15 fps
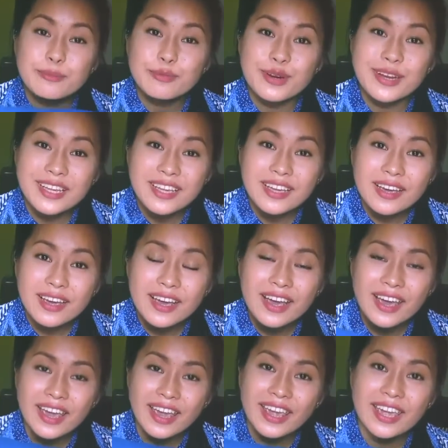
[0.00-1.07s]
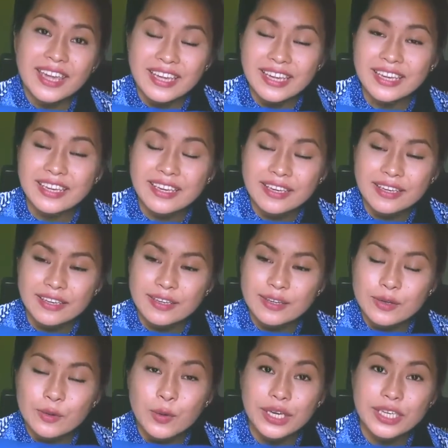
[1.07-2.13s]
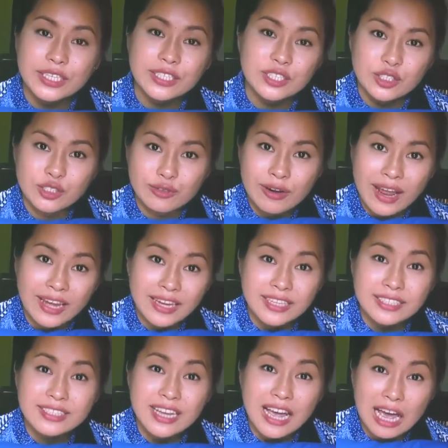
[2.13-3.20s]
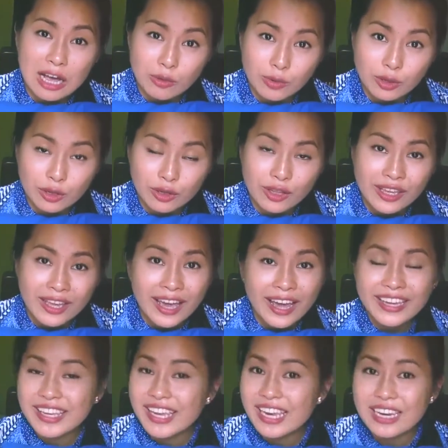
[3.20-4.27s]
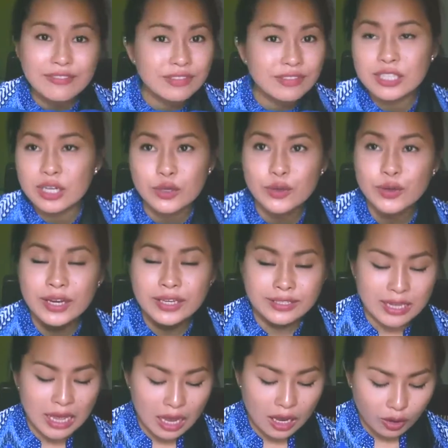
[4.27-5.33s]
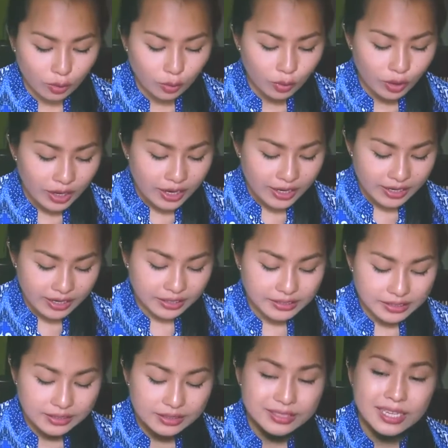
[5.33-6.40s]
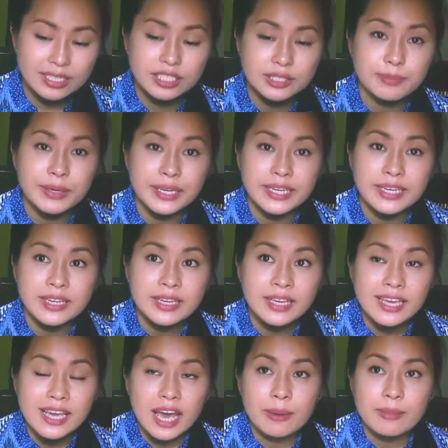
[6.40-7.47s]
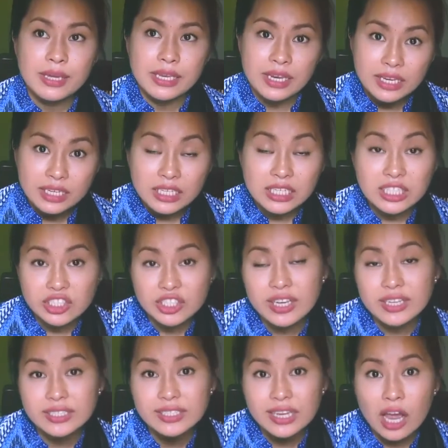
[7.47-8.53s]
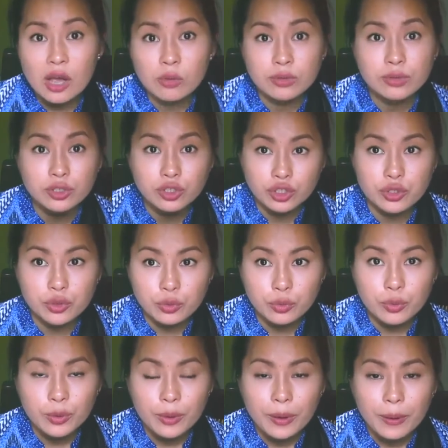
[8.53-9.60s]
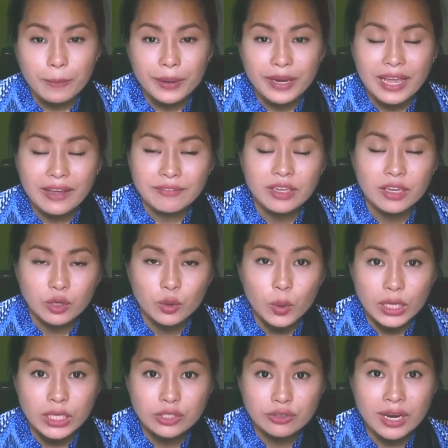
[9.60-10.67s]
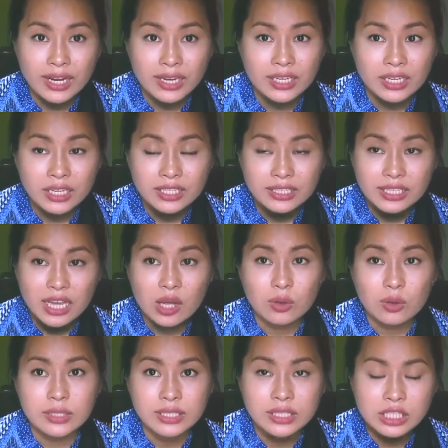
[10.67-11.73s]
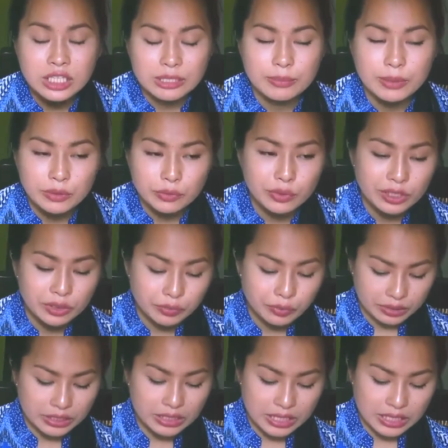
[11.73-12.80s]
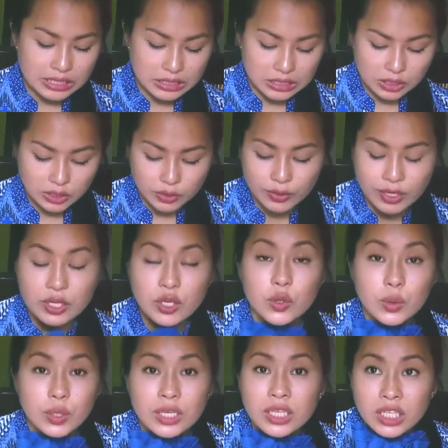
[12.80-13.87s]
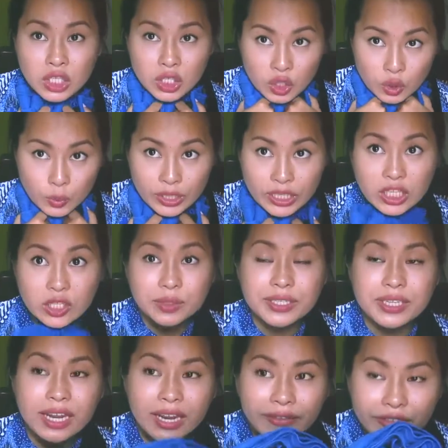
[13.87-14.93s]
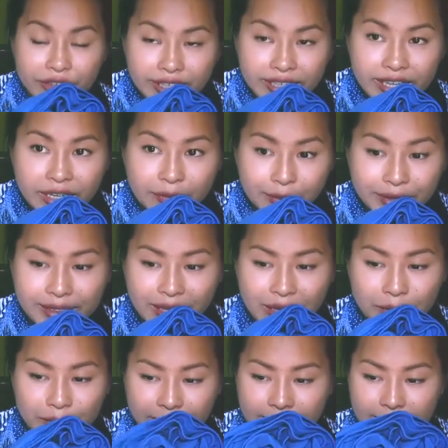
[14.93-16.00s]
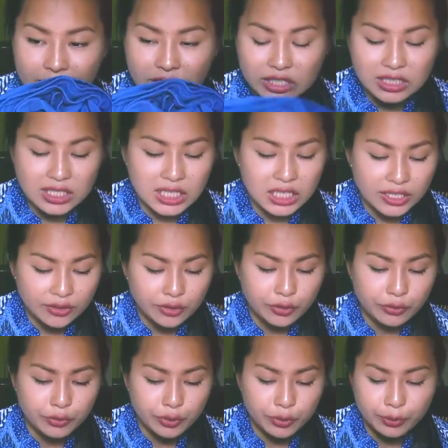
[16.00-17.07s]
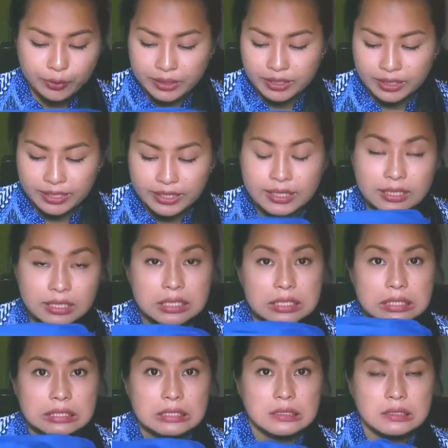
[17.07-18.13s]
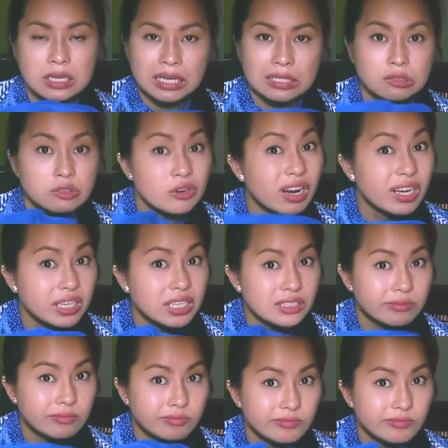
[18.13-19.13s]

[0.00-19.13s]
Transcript: Bring a quick dry towel. I can't tell you guys how nice this has been. I mean, Indonesia has towels too, but having a quick dry towel is going to be really nice so that you can use it every day without it just sitting in your room and like not drying.